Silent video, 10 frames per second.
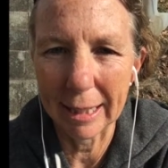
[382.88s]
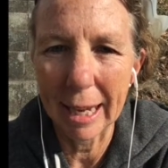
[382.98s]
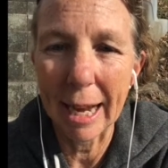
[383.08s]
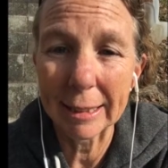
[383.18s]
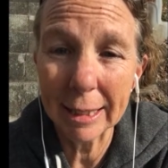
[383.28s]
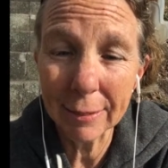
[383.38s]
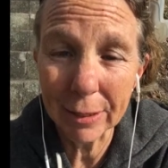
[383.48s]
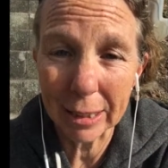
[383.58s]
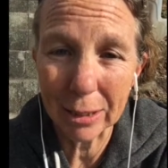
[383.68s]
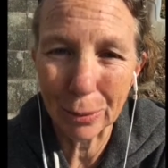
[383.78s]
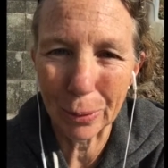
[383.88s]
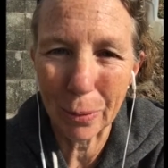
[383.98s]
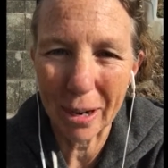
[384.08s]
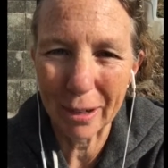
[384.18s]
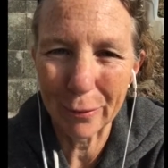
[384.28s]
activities
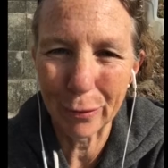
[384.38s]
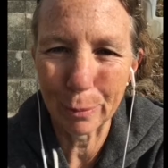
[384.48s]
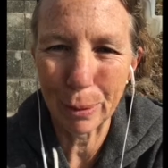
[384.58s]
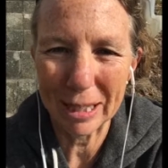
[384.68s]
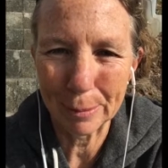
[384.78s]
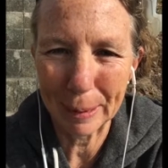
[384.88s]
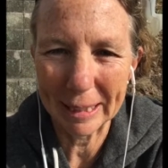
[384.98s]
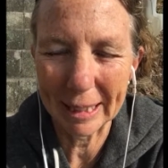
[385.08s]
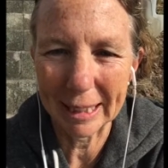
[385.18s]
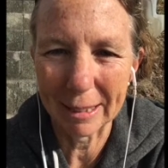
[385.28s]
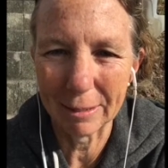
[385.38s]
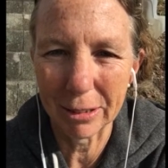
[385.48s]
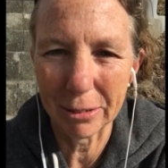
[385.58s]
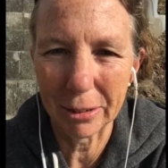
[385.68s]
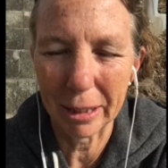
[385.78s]
required for prospecting and
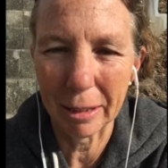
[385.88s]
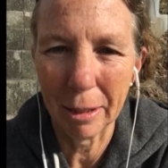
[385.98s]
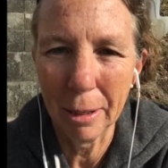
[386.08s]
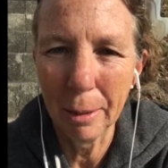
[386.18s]
recruiting,